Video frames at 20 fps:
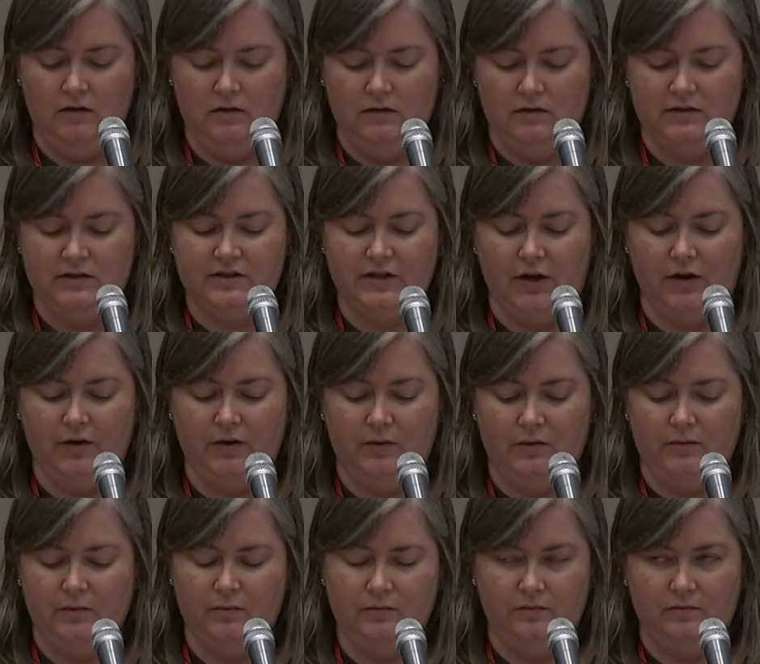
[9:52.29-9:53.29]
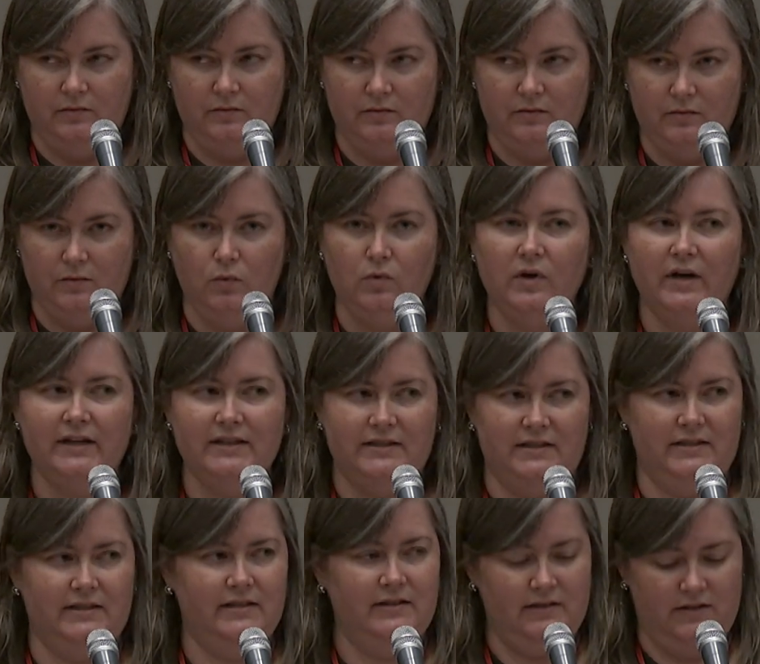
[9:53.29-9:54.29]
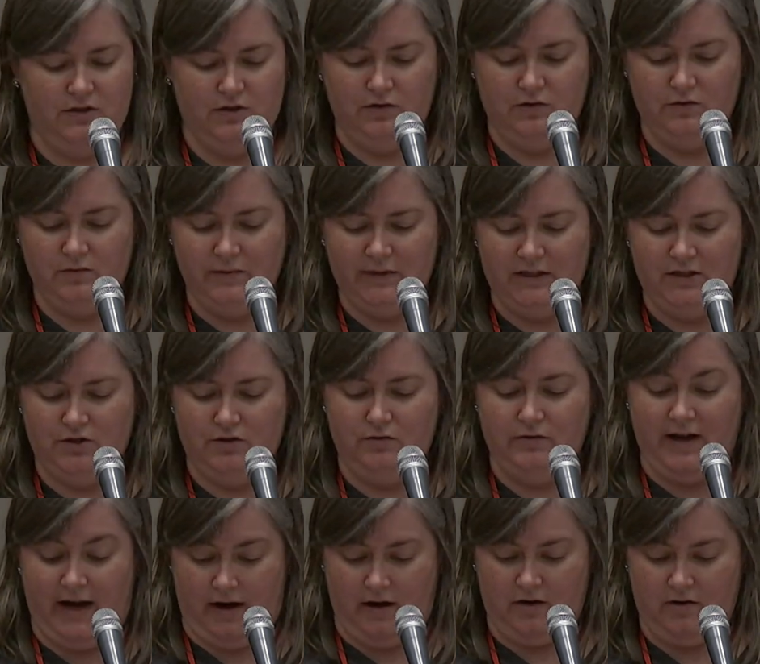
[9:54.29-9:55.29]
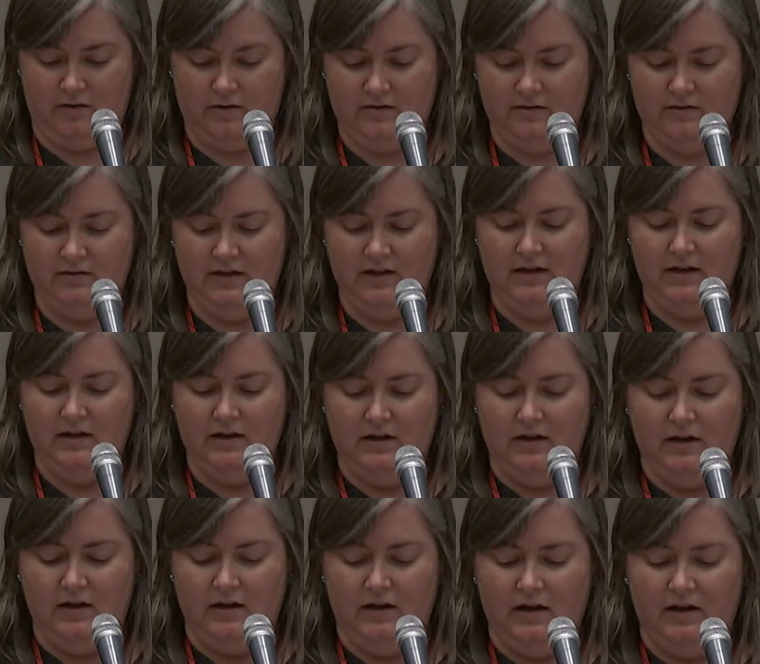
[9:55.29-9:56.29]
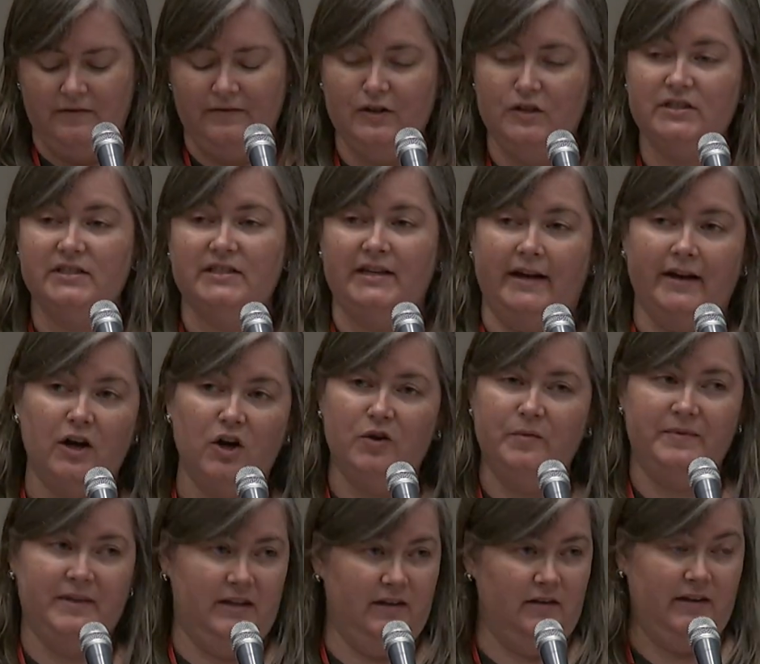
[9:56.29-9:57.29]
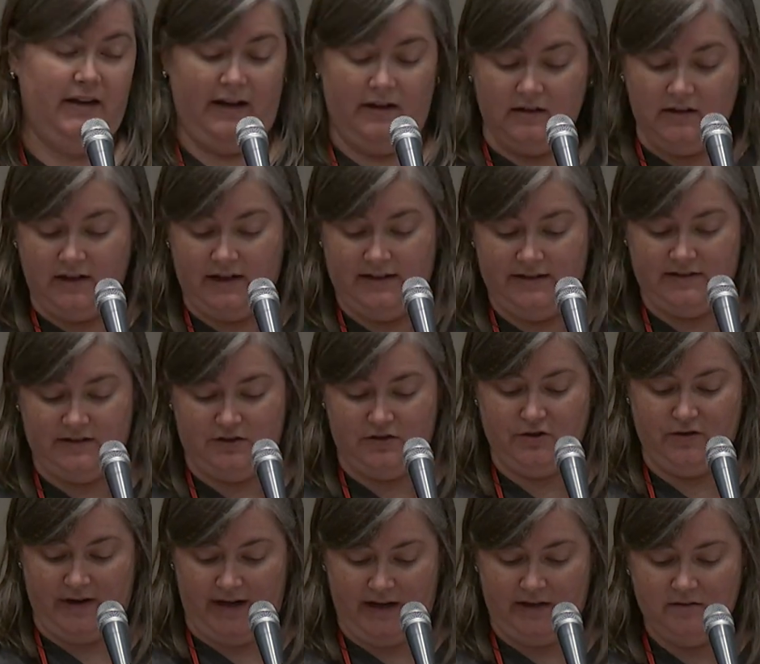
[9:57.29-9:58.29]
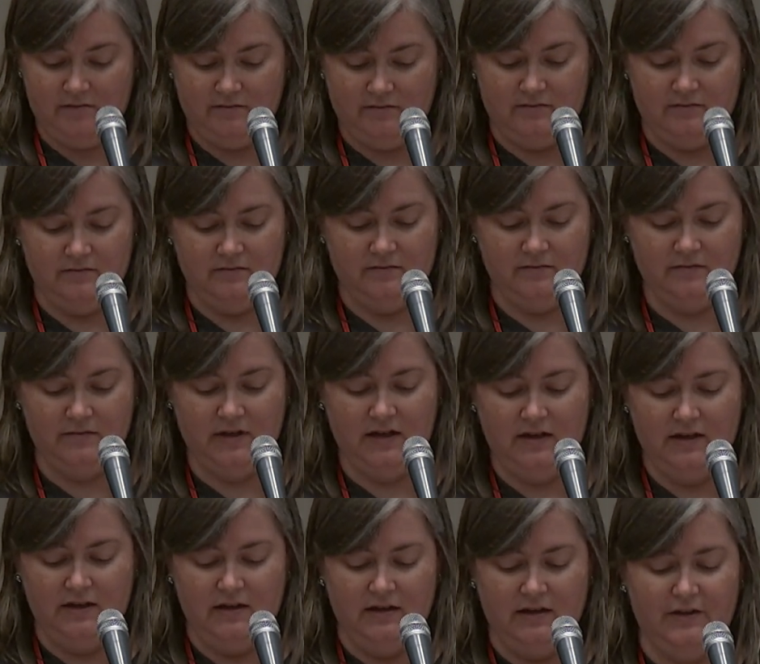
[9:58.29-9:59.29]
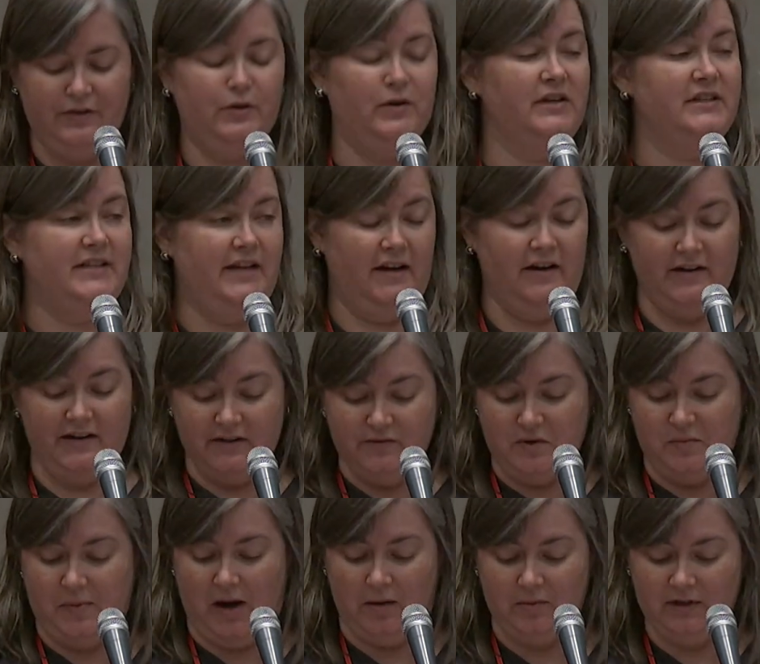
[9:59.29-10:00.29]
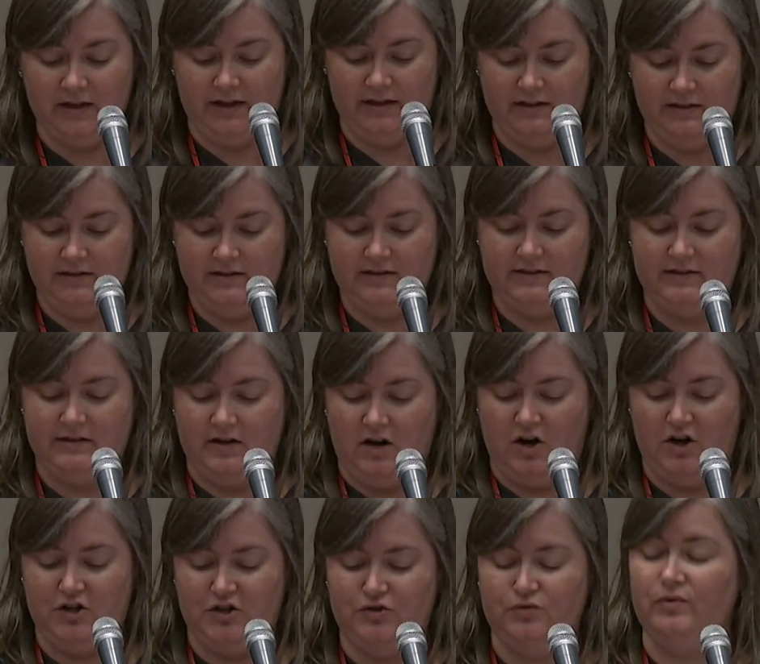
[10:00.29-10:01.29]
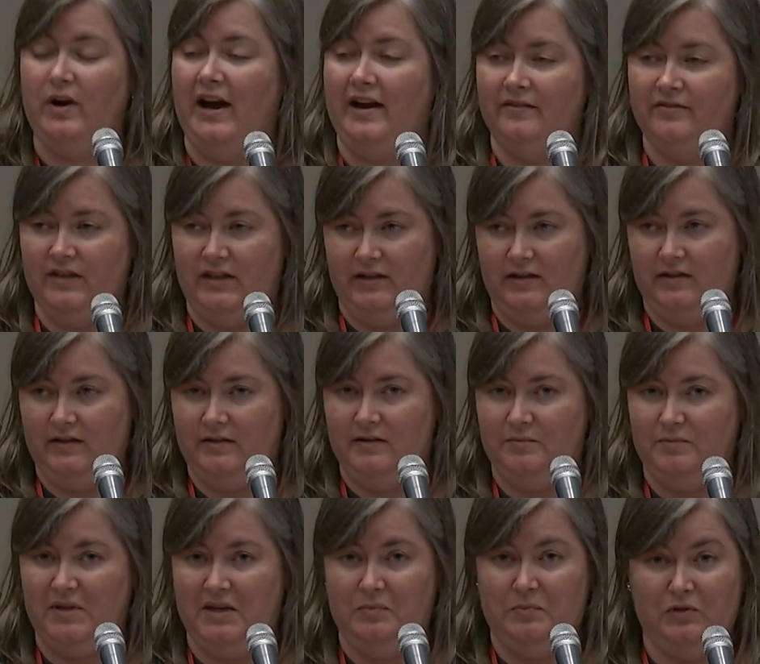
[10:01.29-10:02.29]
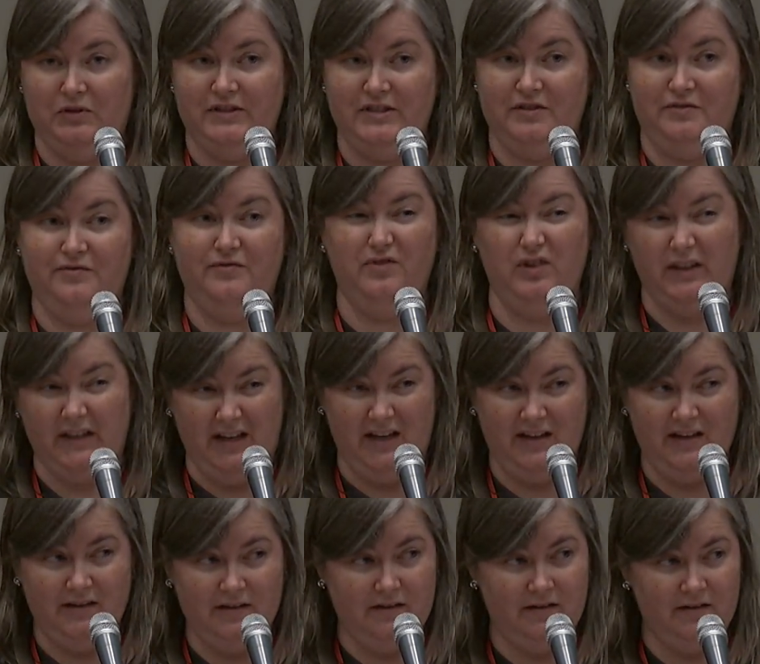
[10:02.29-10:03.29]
So what do we do now? First, I hope that you'll analyze the terrain. Authoritarian Republicans are driving people to flee